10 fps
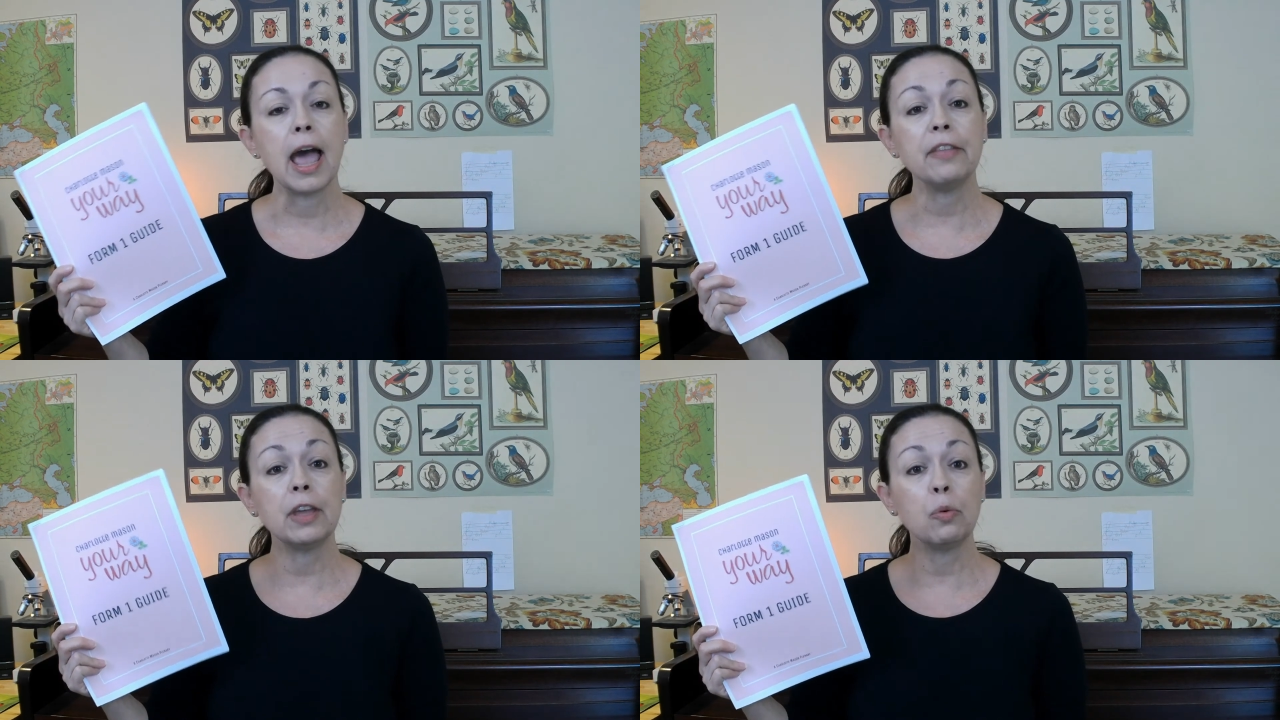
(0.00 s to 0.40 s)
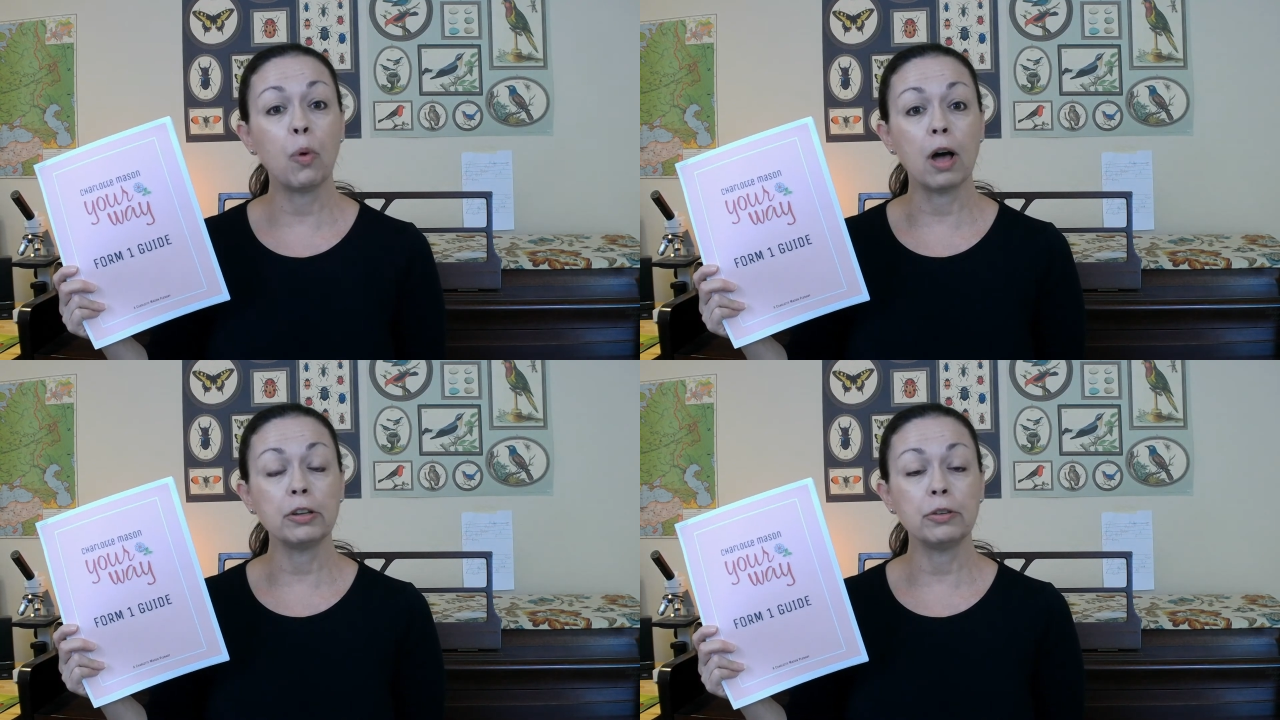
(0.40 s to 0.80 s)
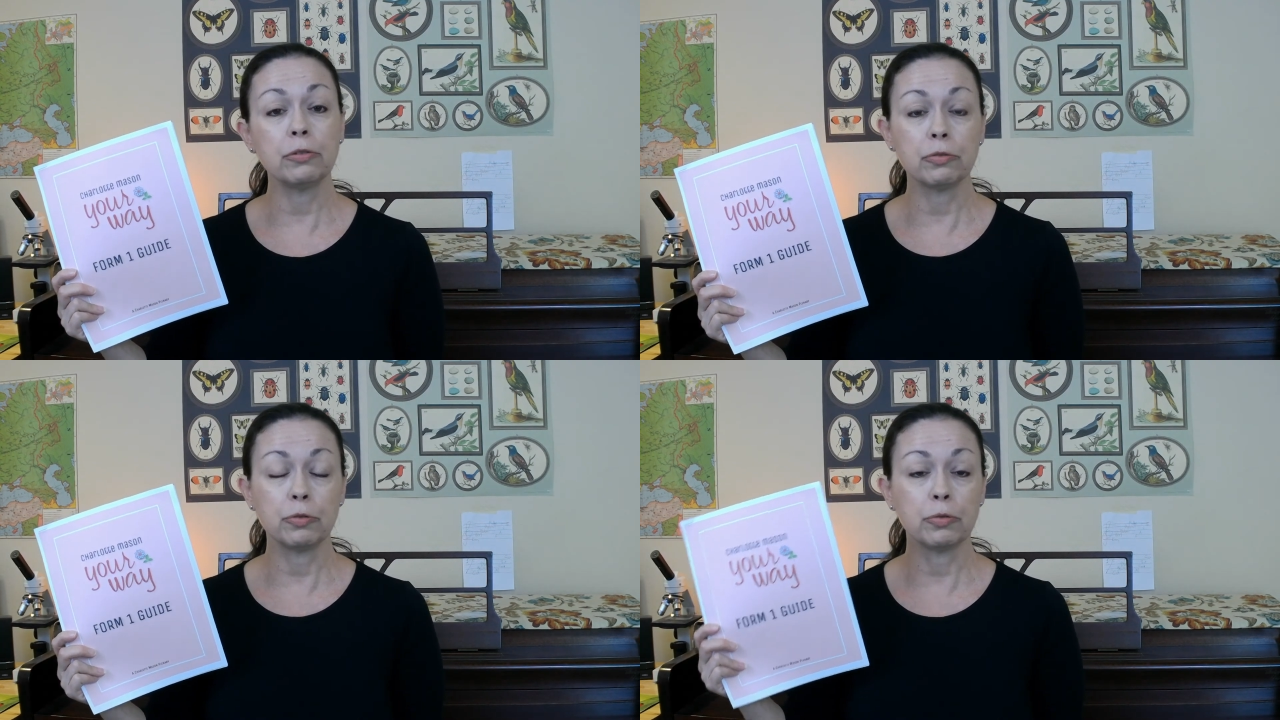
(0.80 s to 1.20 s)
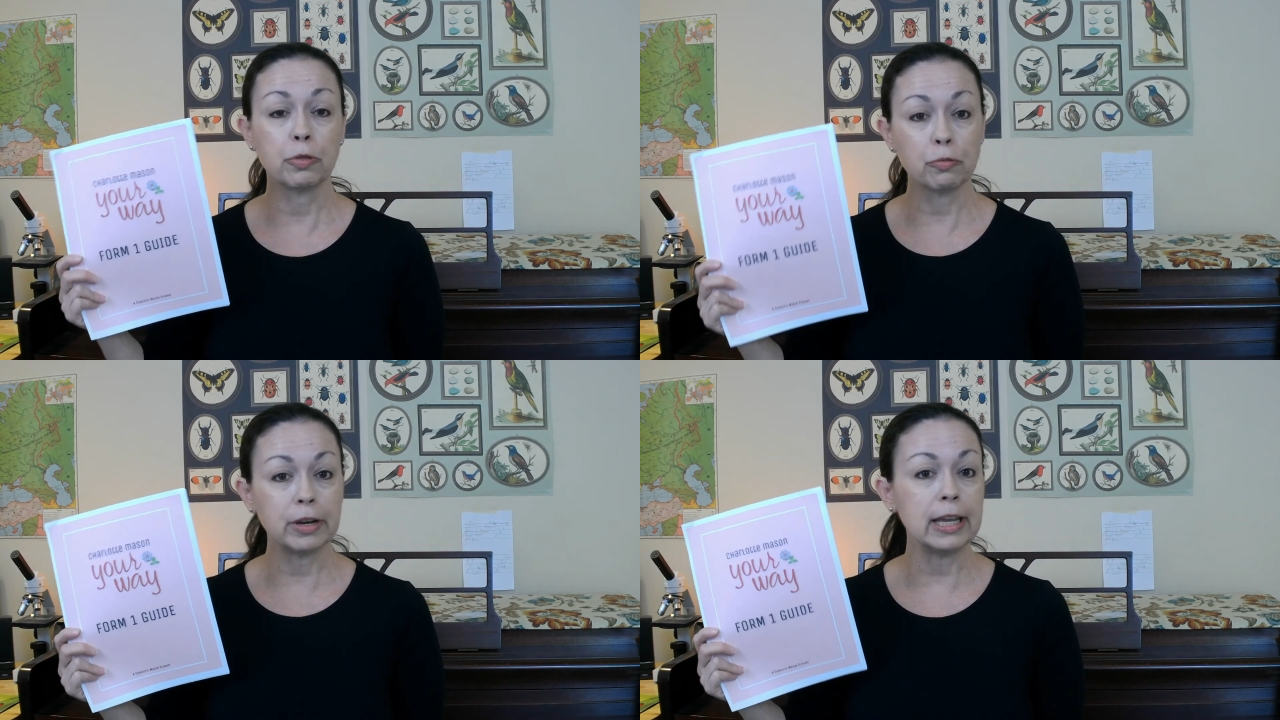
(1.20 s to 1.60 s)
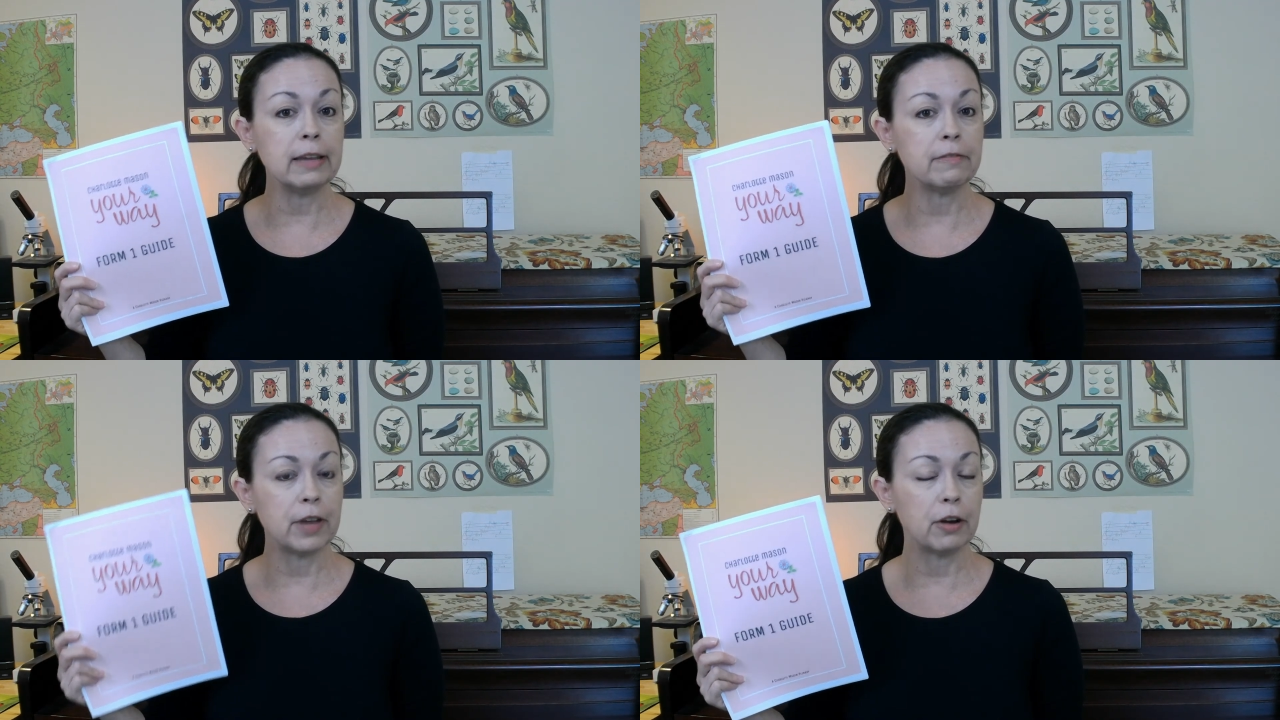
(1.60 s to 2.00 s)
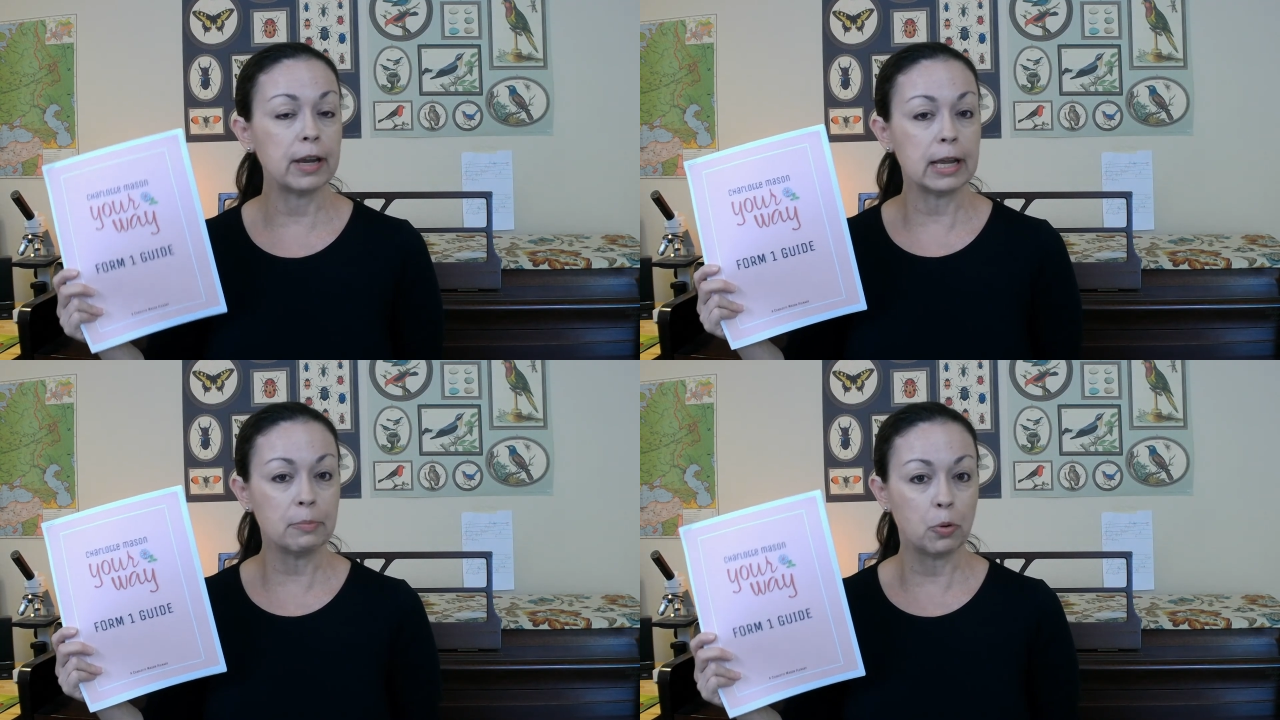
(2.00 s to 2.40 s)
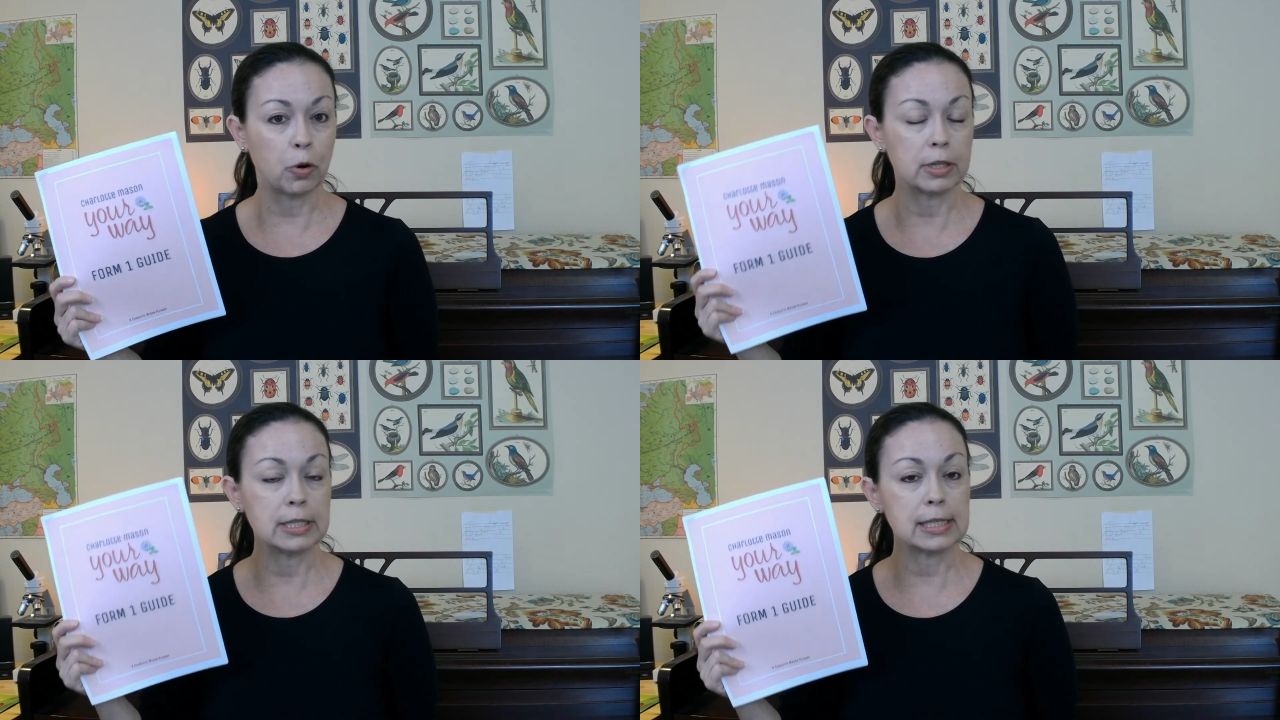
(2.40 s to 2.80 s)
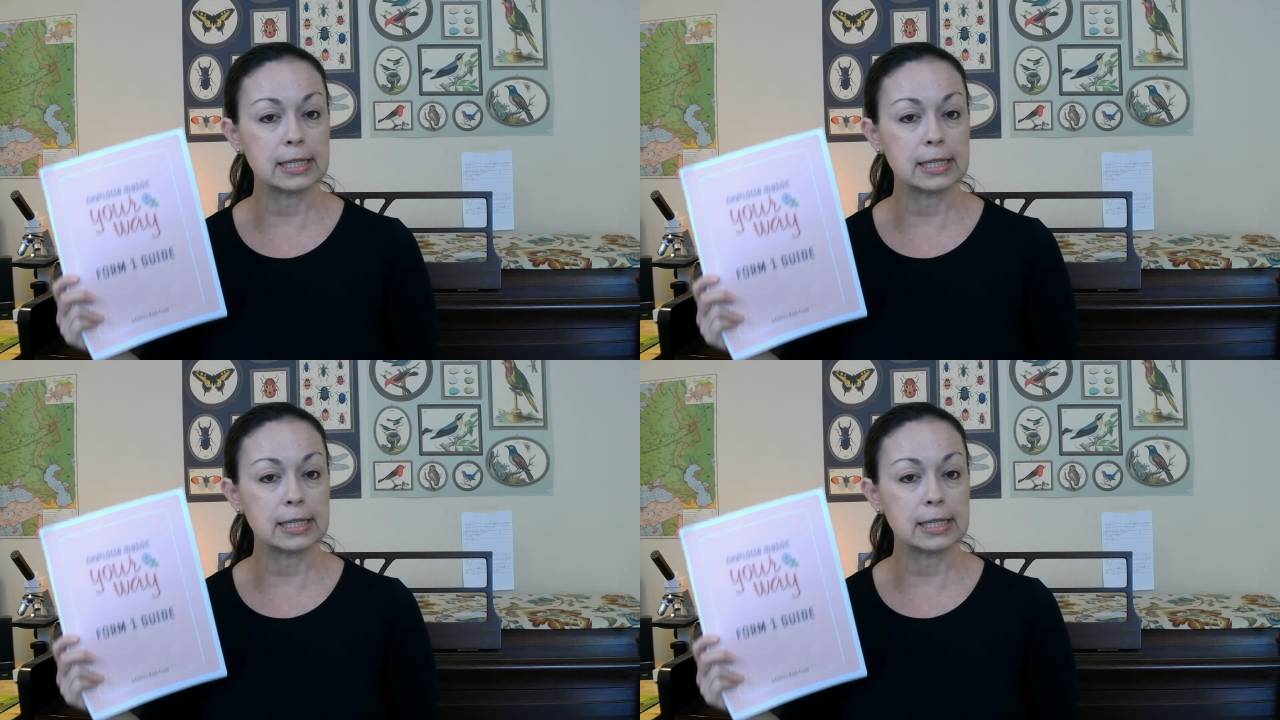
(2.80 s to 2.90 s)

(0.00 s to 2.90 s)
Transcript: and they walk you through 3 very important